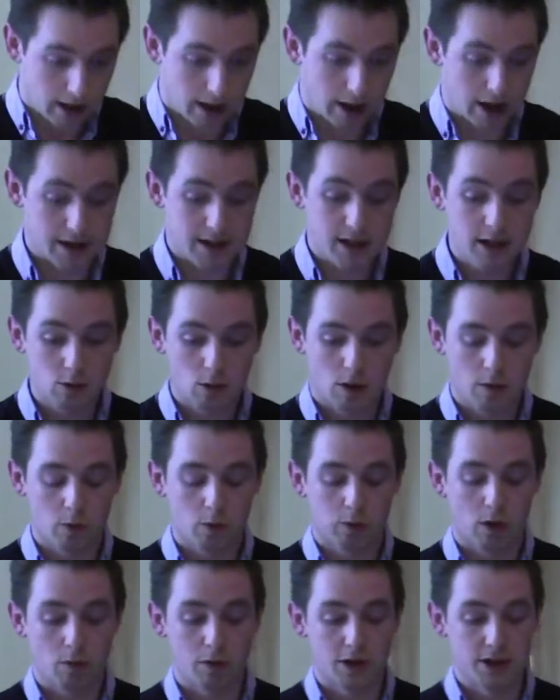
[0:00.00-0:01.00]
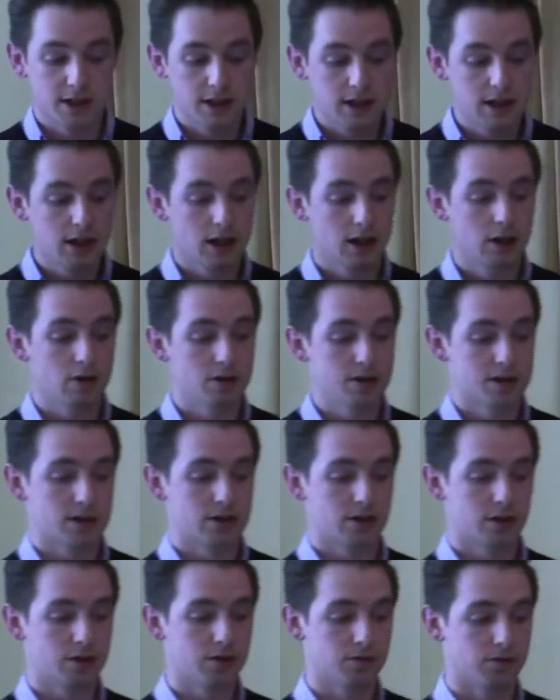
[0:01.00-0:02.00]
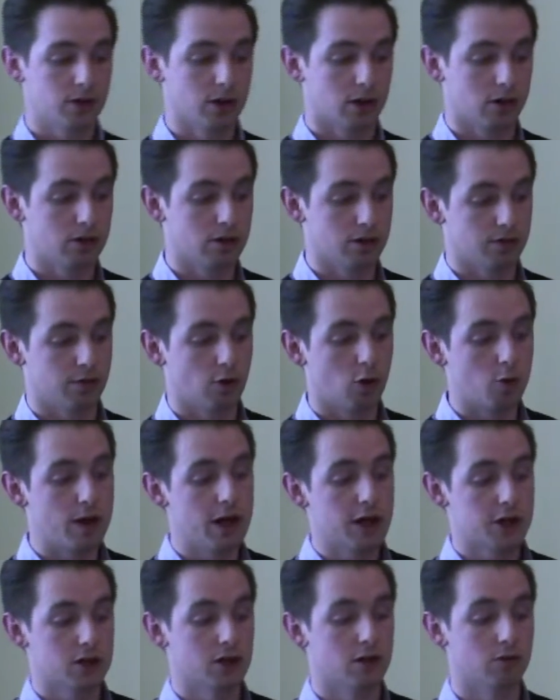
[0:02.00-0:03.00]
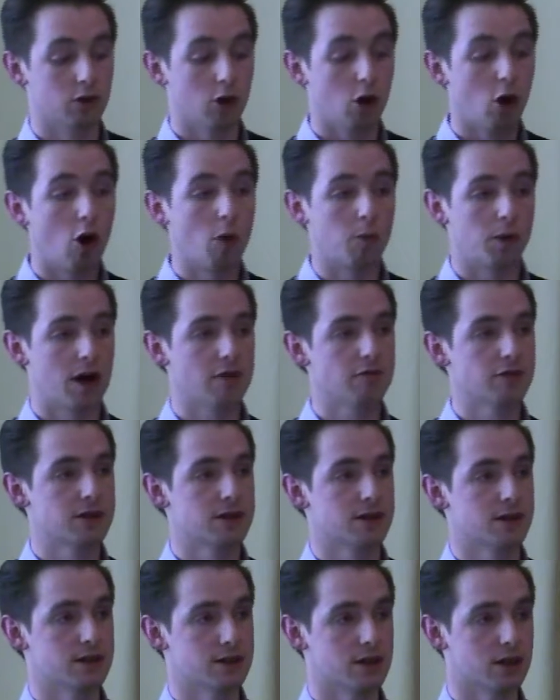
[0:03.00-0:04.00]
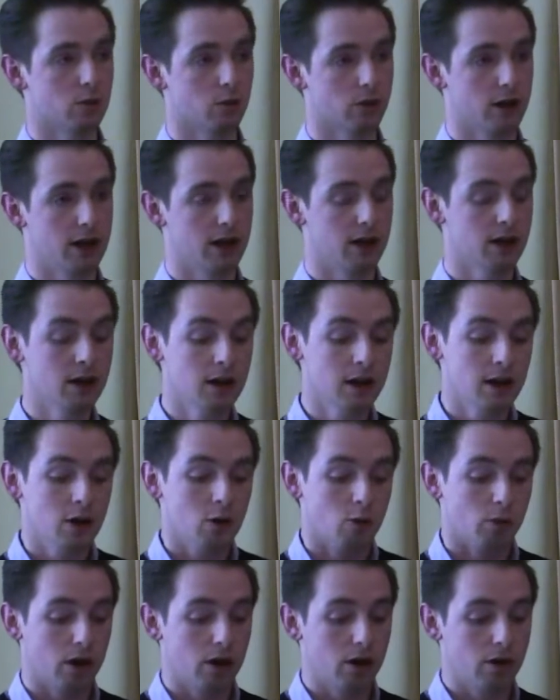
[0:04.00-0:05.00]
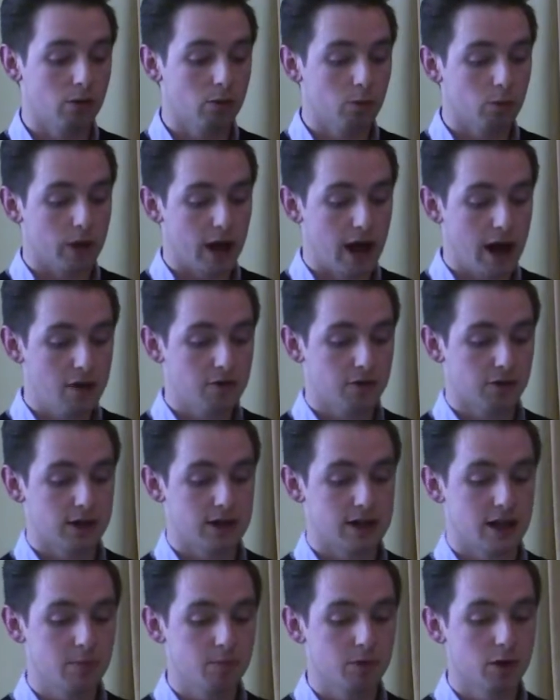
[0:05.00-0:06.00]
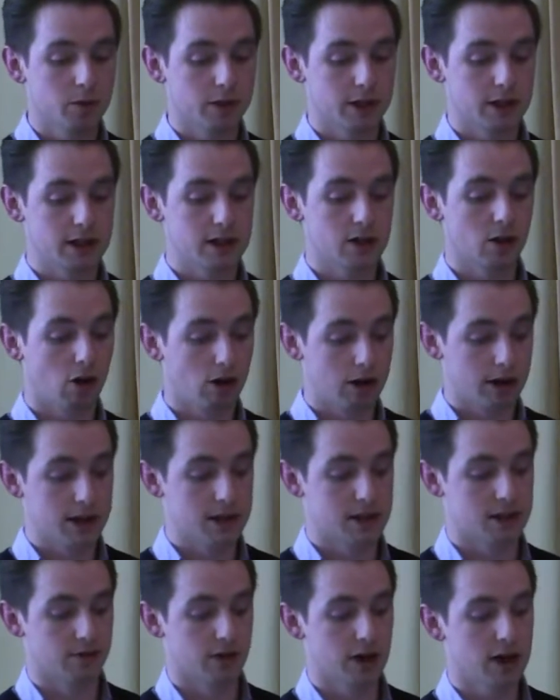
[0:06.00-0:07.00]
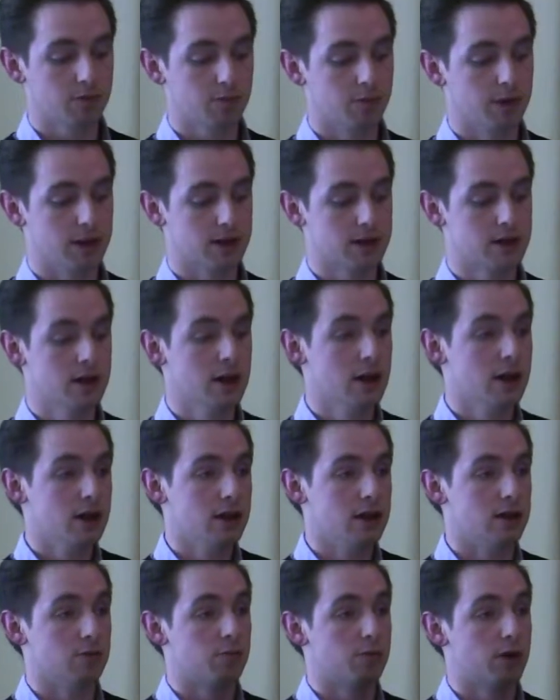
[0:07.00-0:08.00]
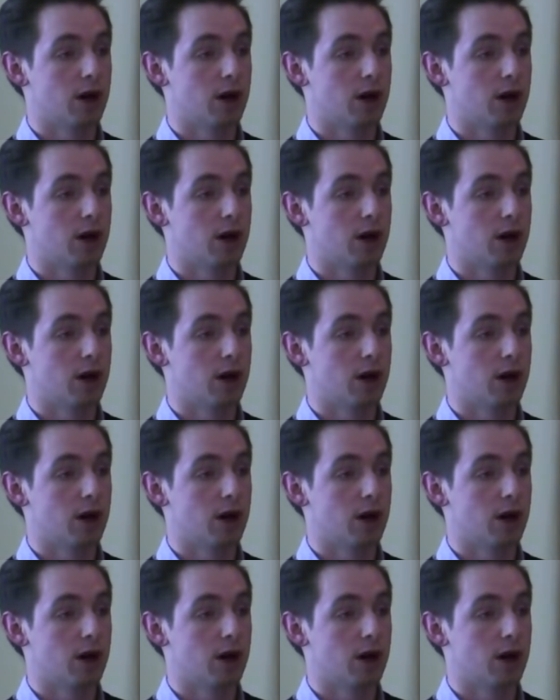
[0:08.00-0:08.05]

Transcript: And I think what we're seeing here is a sort of the formation of law provinces in a way, where we have contemporary with all these developments, the